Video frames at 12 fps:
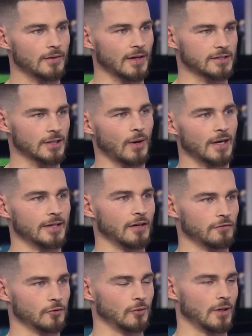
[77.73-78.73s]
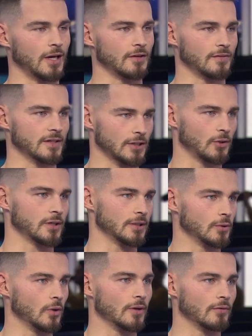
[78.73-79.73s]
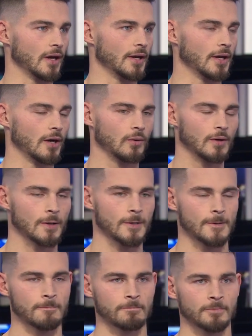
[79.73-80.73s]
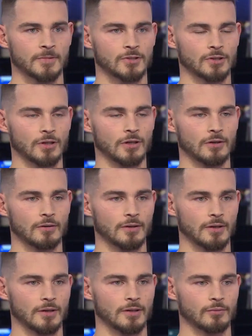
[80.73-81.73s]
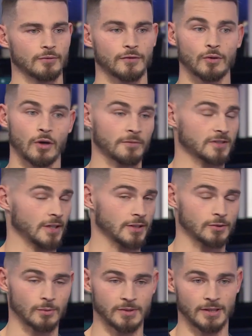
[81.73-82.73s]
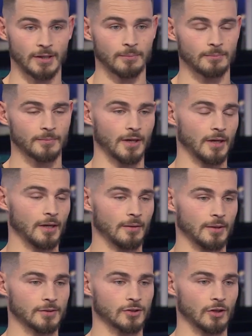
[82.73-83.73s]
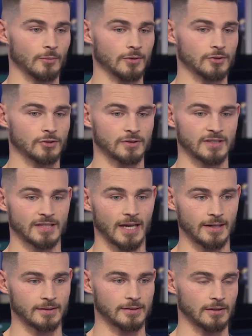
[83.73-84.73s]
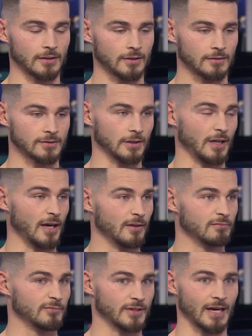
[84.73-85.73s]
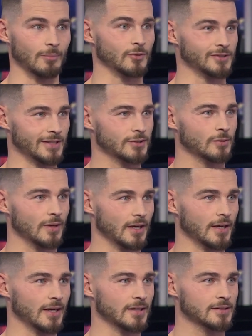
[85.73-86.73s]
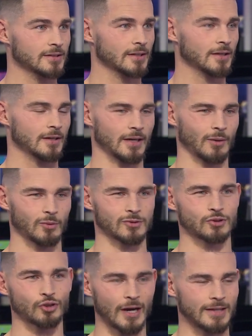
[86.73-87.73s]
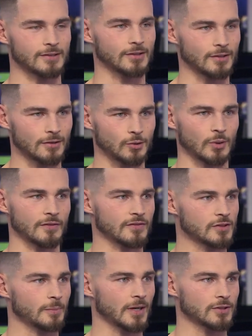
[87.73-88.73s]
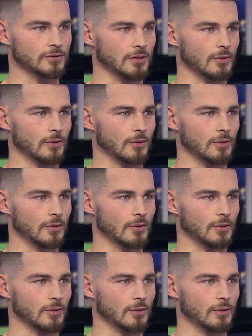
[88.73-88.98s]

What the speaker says: That's how I get through life, and that's how I keep going right now. So it was a few conversations with Tim and Tom, and just decided to let the cameras into it, I guess. And I wasn't trying to do anything special.